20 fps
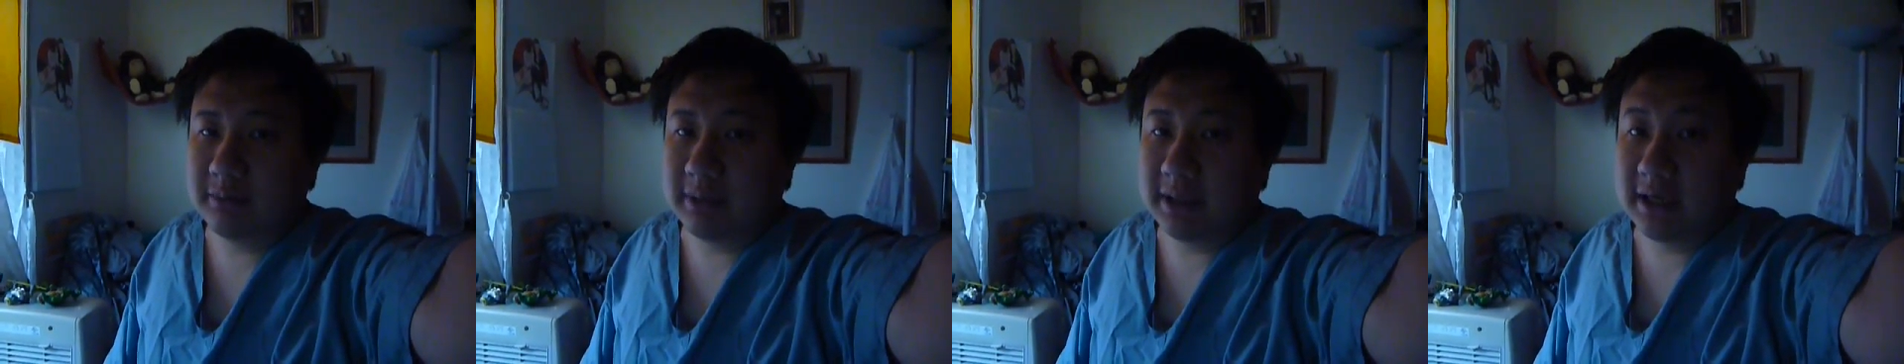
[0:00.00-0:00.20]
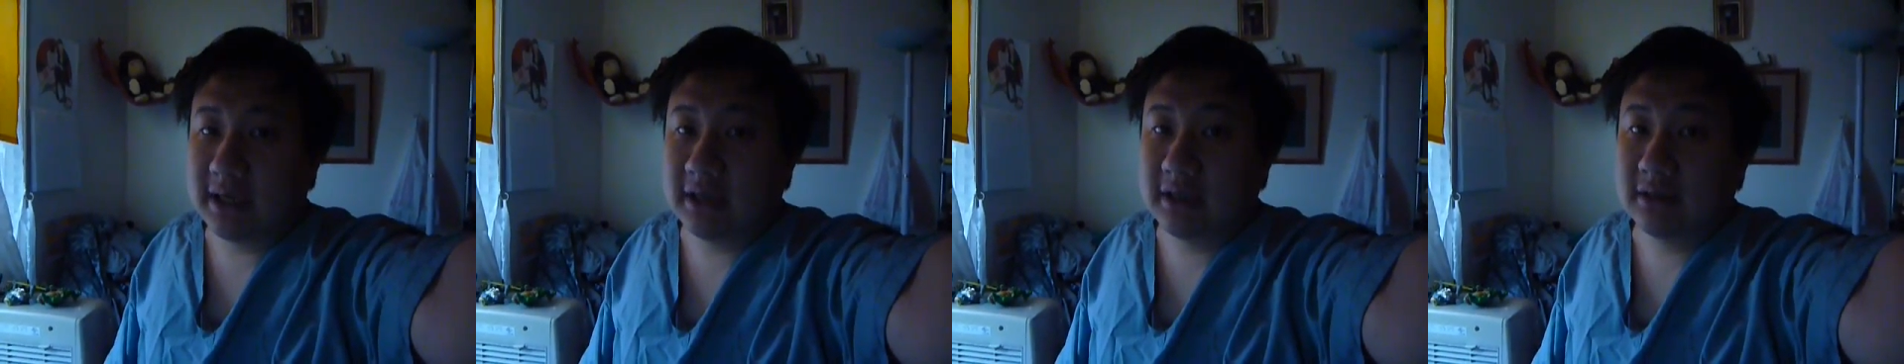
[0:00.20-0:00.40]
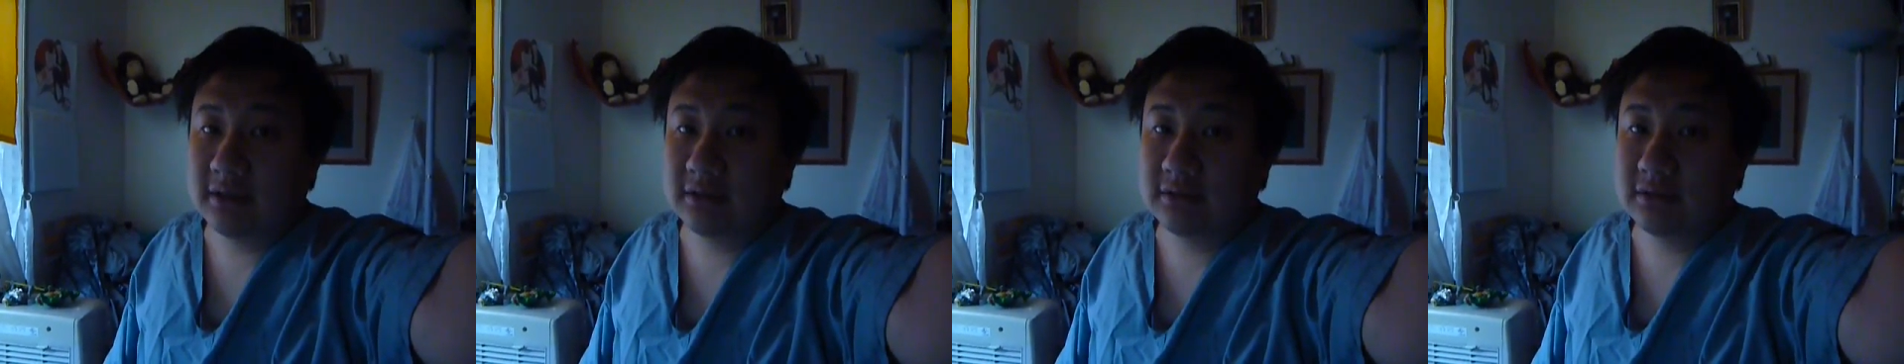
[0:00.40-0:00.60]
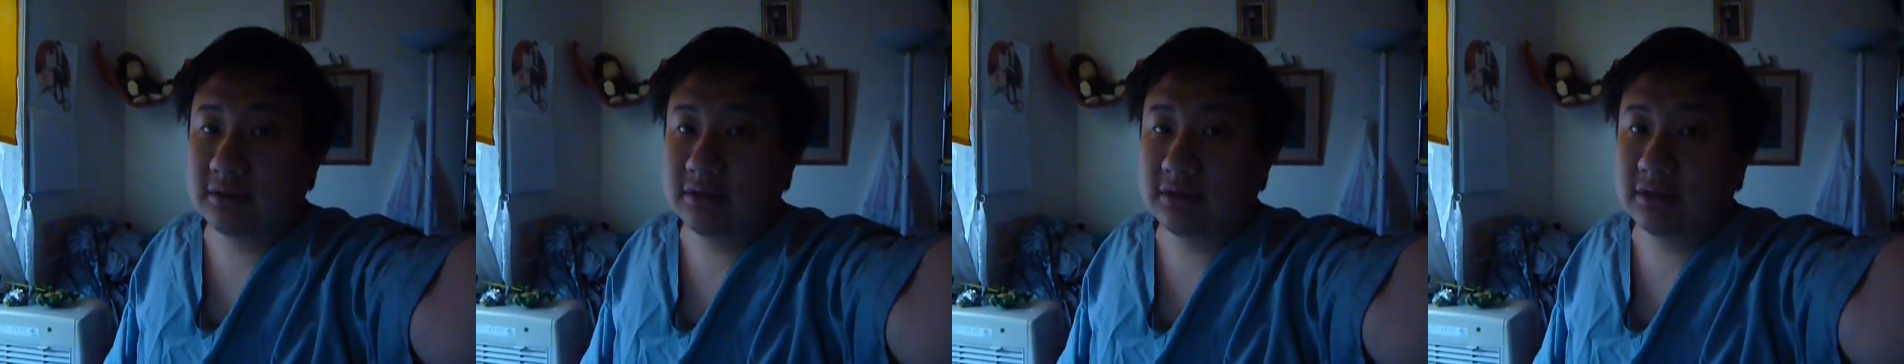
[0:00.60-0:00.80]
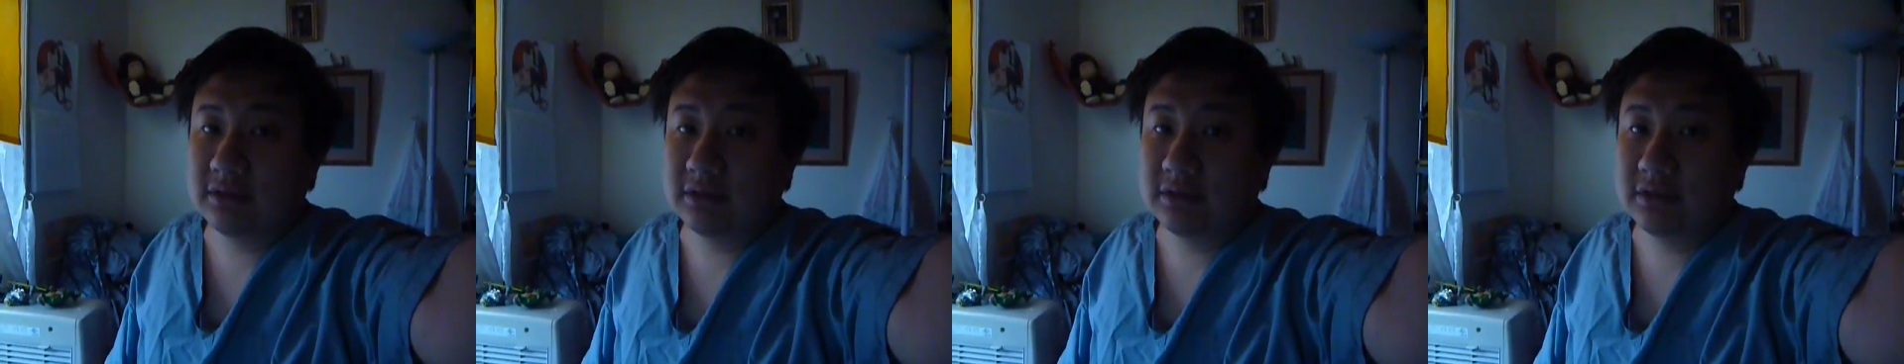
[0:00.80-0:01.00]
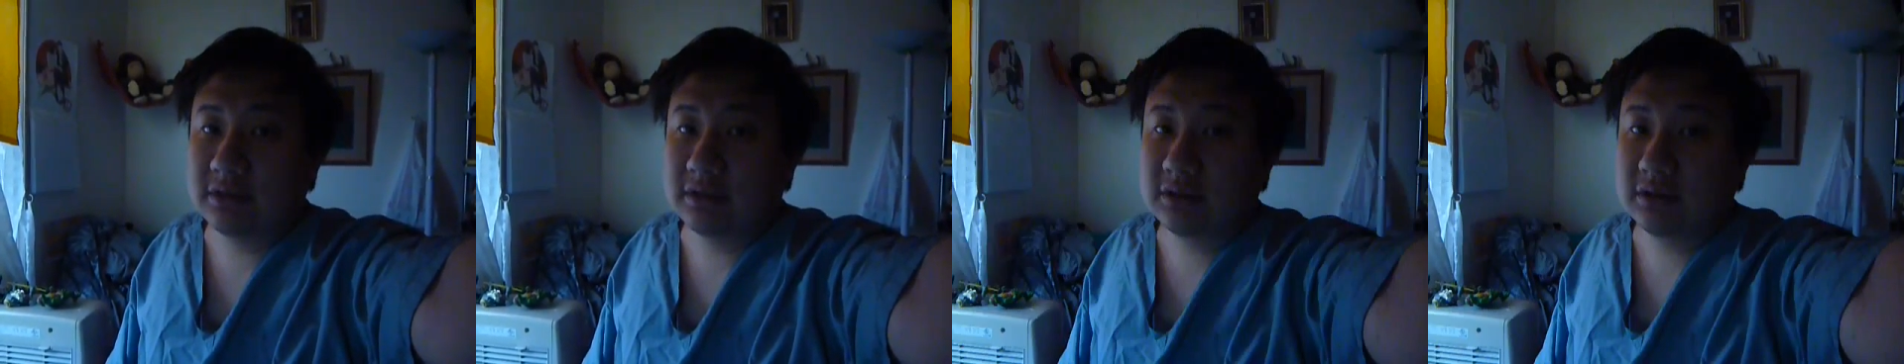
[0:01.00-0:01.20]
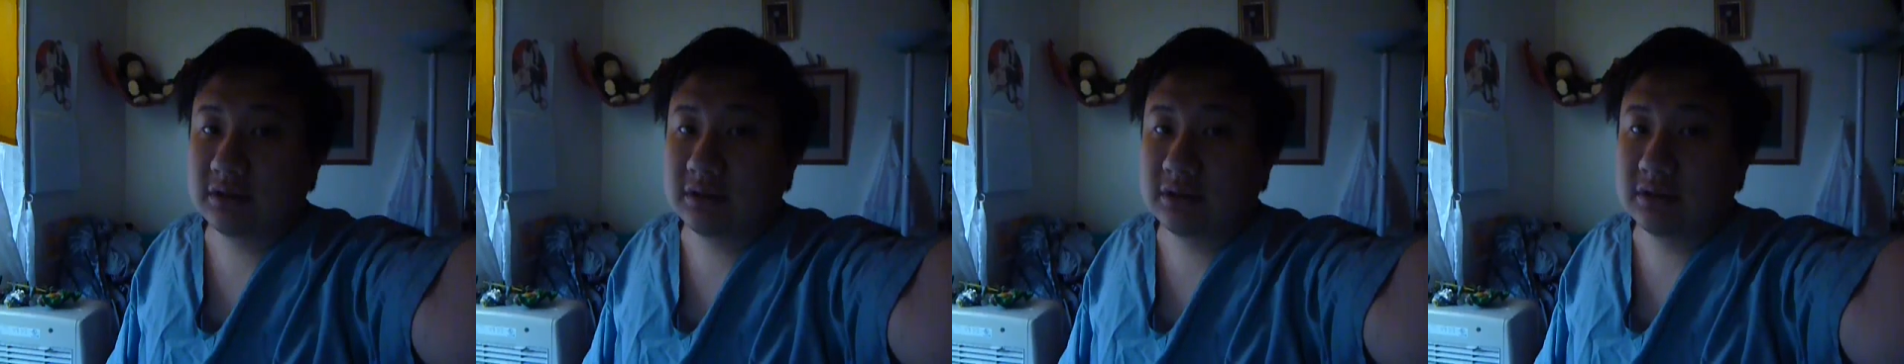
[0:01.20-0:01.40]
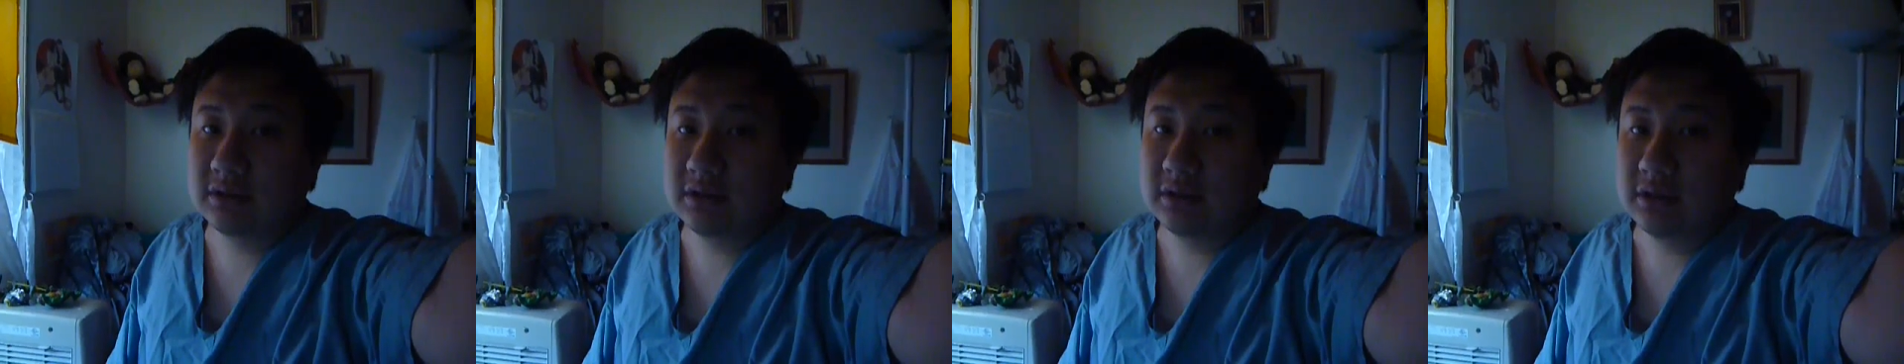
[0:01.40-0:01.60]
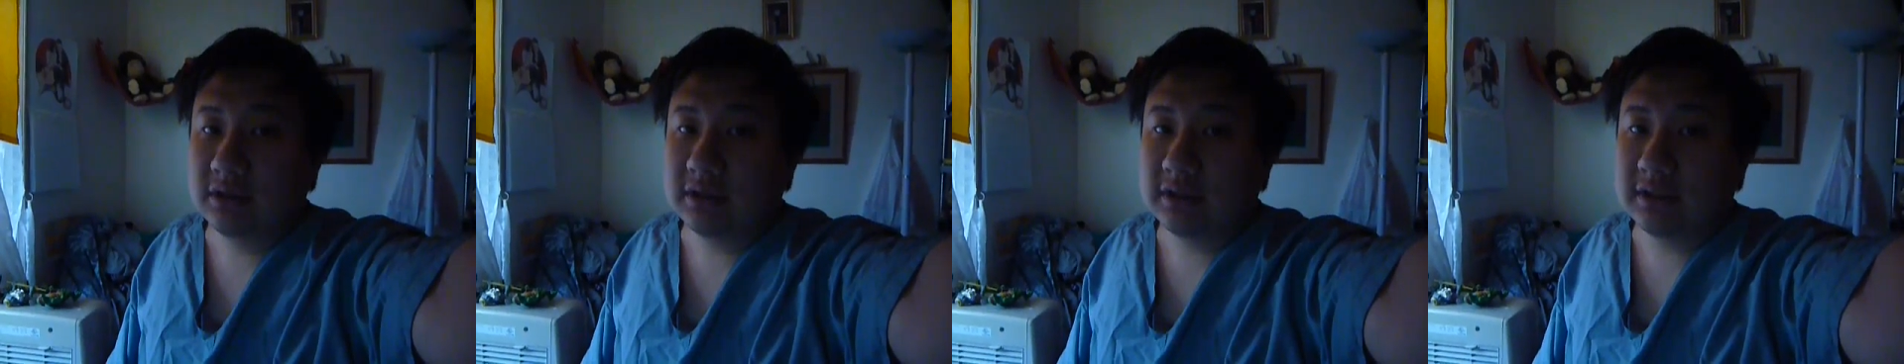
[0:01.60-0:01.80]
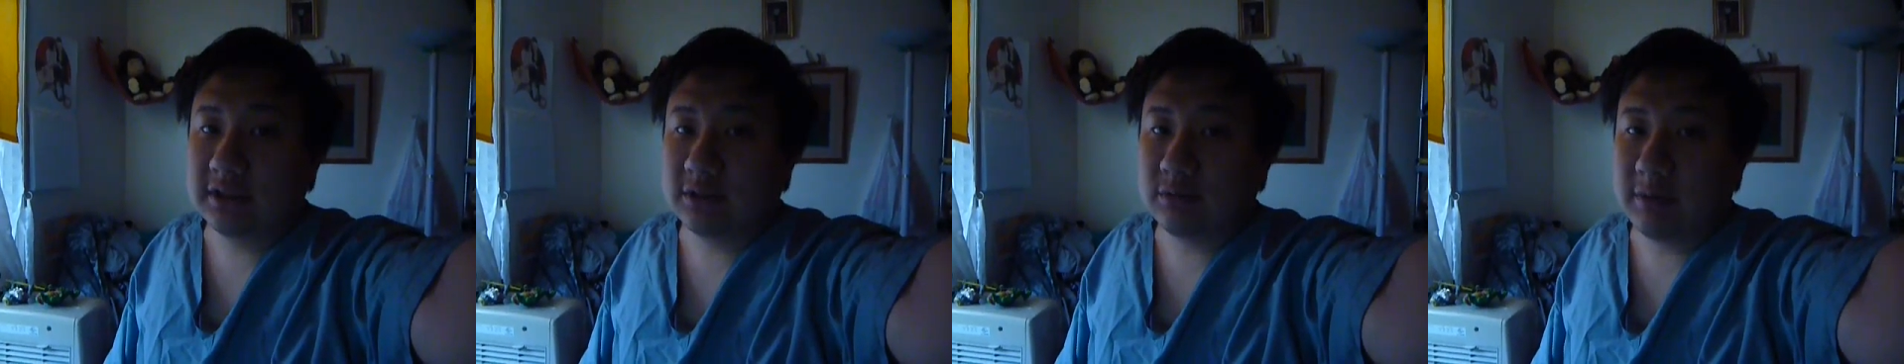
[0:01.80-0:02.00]
pounds
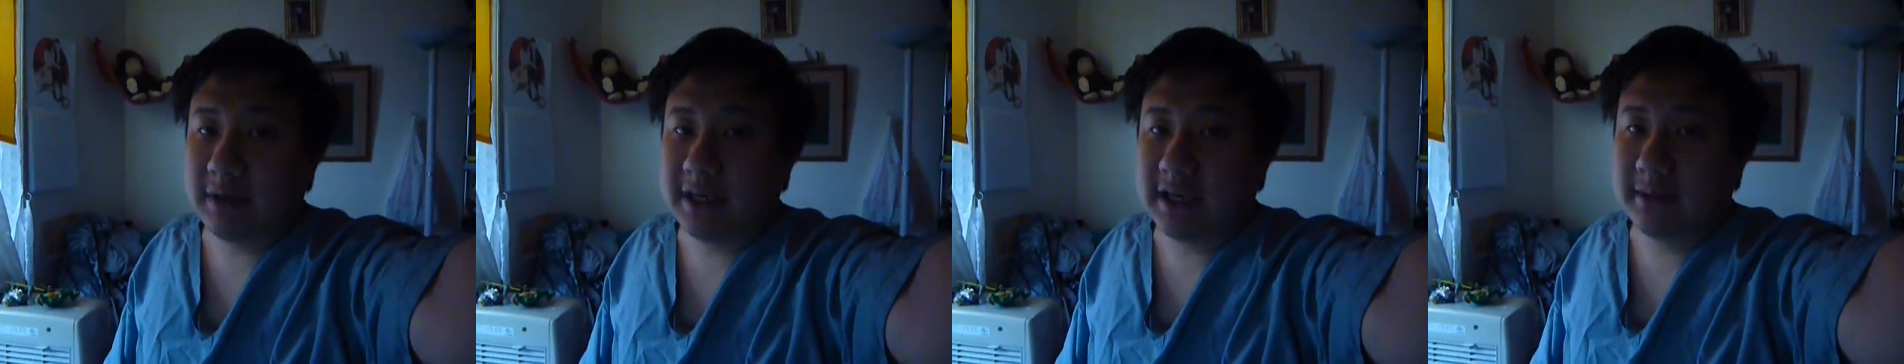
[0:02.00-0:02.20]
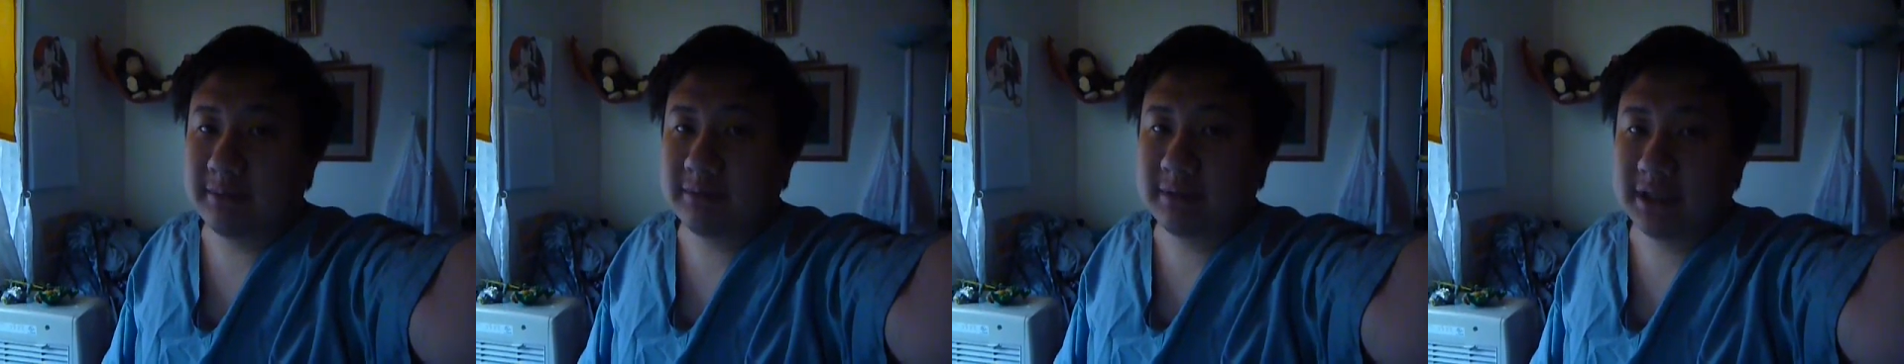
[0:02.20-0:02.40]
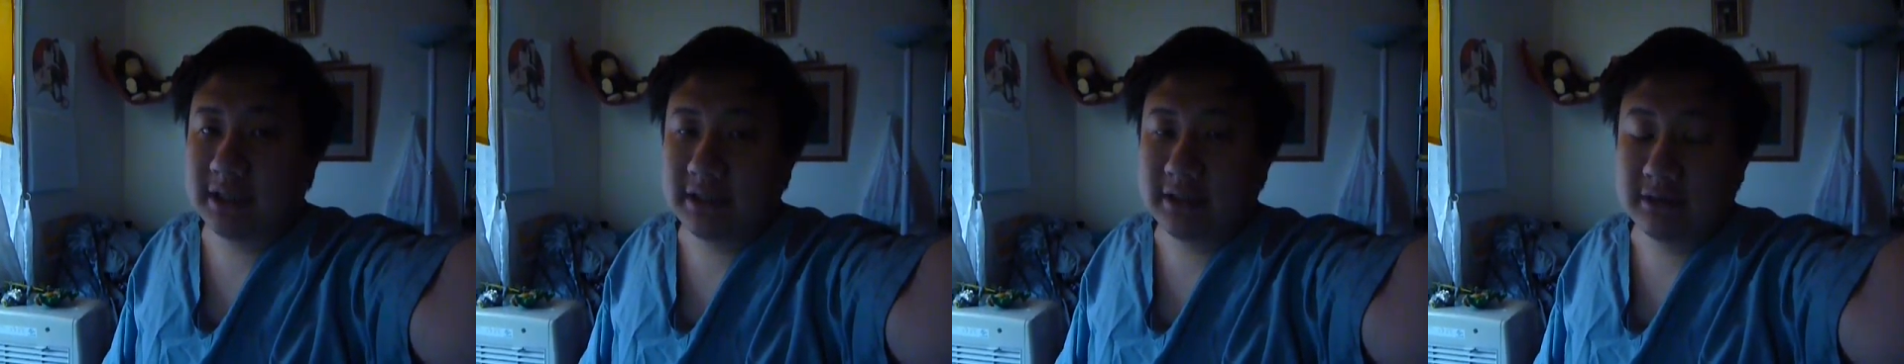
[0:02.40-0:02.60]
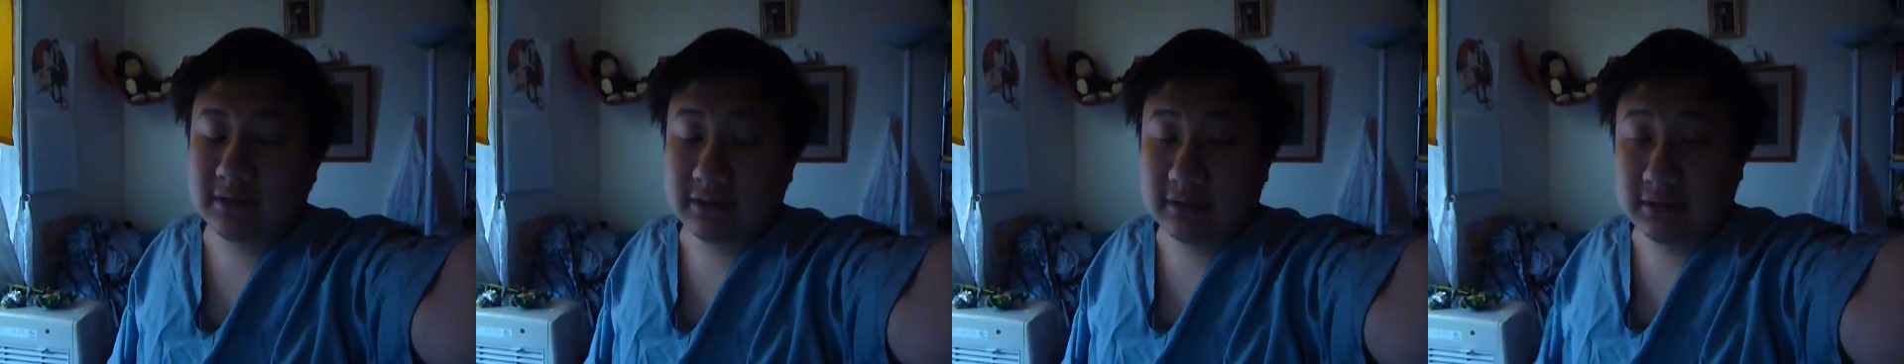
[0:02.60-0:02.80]
his weight update.